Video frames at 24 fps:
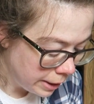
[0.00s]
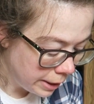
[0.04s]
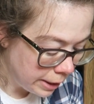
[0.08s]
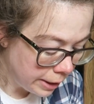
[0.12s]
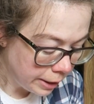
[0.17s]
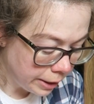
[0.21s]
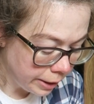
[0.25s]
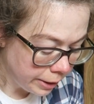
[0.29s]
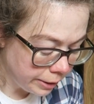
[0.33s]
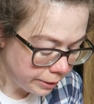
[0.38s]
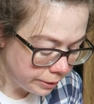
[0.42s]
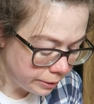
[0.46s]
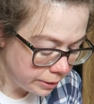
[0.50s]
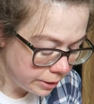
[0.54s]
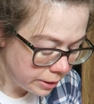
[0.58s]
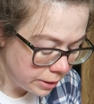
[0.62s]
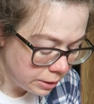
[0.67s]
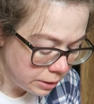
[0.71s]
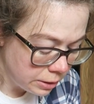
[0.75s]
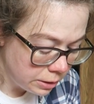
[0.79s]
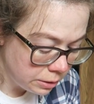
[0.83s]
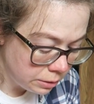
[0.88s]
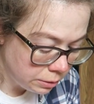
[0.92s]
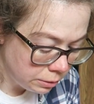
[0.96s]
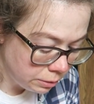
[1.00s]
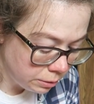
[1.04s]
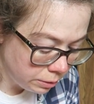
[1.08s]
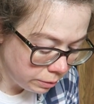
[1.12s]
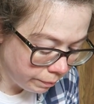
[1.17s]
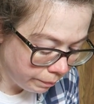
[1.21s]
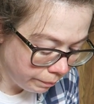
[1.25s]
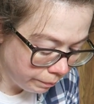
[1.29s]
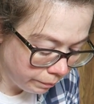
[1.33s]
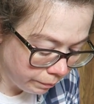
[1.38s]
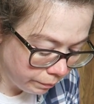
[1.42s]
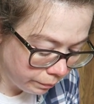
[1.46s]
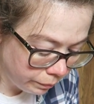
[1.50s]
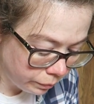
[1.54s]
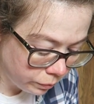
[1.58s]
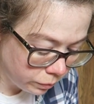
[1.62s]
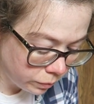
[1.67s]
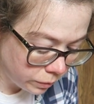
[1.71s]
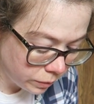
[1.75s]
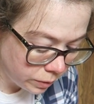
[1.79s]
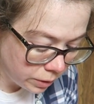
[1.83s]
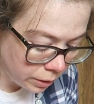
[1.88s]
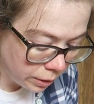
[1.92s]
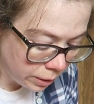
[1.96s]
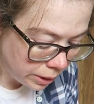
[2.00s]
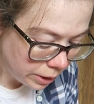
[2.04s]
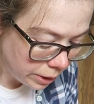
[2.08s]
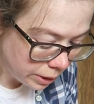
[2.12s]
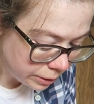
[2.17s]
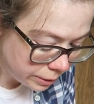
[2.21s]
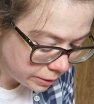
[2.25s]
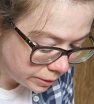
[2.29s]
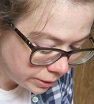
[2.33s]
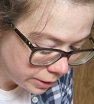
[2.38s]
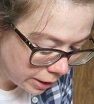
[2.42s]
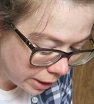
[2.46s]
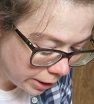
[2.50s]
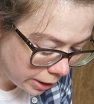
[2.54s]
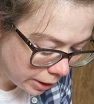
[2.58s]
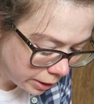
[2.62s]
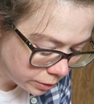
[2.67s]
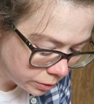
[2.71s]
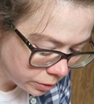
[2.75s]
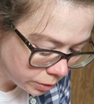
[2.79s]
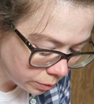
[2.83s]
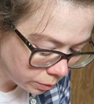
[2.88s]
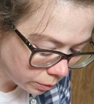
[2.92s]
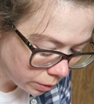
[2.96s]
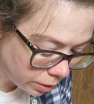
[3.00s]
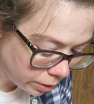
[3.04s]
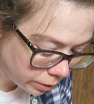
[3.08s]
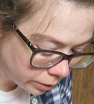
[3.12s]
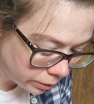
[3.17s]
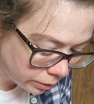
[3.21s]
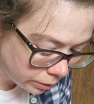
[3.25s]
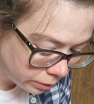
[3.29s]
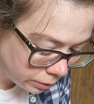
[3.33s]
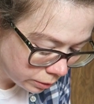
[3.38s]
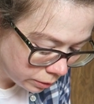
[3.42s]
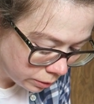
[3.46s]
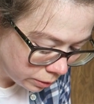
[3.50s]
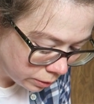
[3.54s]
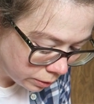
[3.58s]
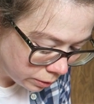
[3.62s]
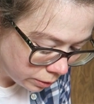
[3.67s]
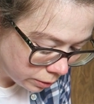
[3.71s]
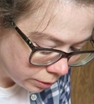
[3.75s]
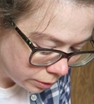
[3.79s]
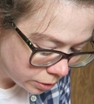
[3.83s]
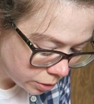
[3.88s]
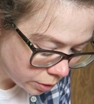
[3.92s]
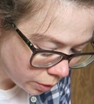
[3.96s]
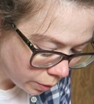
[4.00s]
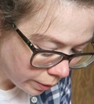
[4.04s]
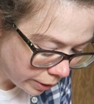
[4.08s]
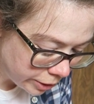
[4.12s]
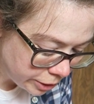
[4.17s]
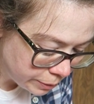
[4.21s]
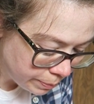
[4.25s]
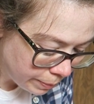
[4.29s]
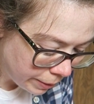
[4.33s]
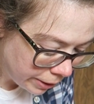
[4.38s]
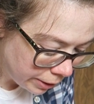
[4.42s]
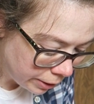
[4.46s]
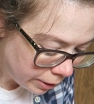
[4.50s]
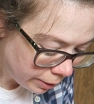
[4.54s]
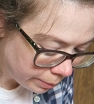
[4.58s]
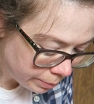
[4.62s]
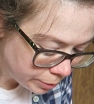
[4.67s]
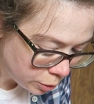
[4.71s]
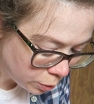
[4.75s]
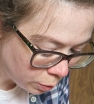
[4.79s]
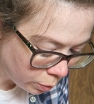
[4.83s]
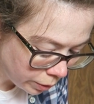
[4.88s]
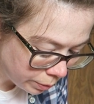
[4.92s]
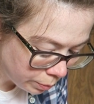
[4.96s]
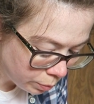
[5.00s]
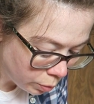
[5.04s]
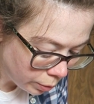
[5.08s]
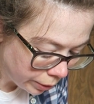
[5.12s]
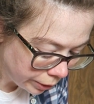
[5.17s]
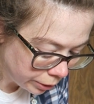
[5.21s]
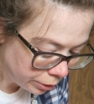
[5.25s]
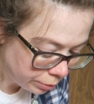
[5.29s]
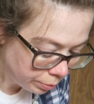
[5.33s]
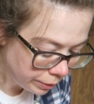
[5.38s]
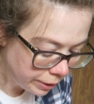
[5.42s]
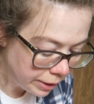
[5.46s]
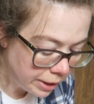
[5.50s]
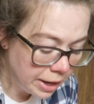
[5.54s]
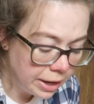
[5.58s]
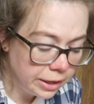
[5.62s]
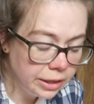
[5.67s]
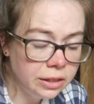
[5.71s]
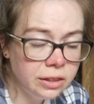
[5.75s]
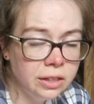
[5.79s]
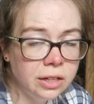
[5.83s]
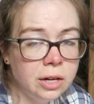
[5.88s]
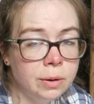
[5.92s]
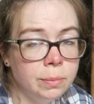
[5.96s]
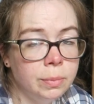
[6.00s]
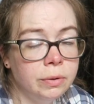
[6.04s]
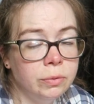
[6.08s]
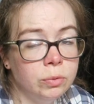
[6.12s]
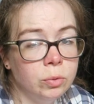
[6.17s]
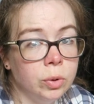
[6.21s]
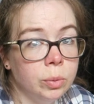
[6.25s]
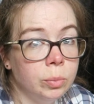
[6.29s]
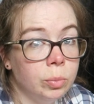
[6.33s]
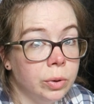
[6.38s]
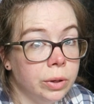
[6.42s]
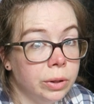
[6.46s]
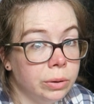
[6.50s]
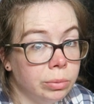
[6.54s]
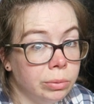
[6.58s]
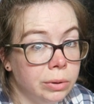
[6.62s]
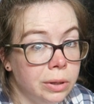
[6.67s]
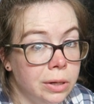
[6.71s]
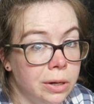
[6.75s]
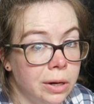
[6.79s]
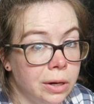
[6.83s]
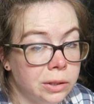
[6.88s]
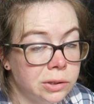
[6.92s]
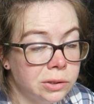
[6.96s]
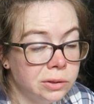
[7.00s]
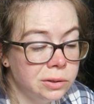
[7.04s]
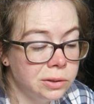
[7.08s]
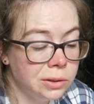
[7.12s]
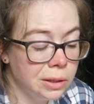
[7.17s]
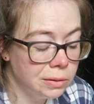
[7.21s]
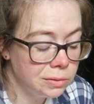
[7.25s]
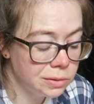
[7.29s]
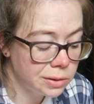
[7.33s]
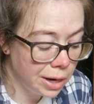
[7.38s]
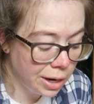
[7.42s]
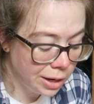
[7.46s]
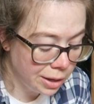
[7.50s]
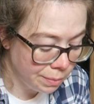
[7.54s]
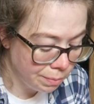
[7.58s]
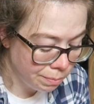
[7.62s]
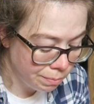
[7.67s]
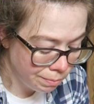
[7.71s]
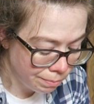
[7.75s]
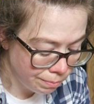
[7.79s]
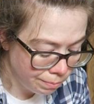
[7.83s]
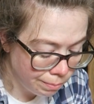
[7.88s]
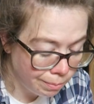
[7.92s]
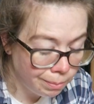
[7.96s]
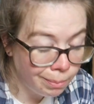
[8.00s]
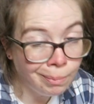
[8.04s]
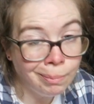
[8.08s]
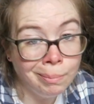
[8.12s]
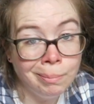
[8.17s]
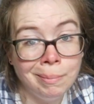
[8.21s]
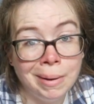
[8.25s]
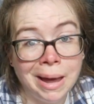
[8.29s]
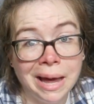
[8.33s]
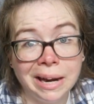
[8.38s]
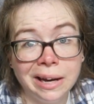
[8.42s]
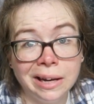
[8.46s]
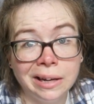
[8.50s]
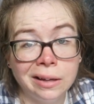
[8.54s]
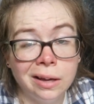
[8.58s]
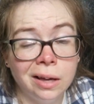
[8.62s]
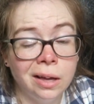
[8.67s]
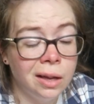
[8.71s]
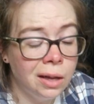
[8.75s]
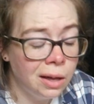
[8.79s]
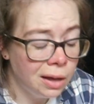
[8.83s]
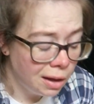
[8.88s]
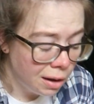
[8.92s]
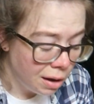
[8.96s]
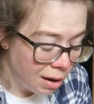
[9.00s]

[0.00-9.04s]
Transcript: And it's taking too long. So I sped it up to 1.3. Anything above 1.3, he actually sounds kind of manic.